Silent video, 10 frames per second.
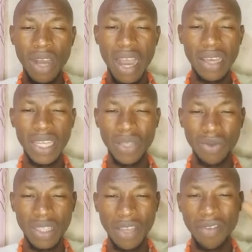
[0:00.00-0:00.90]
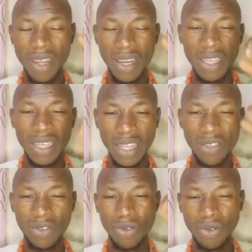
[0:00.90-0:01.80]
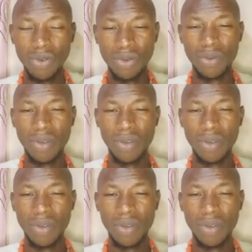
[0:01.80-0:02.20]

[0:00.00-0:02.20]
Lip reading: are, it will definitely get to you,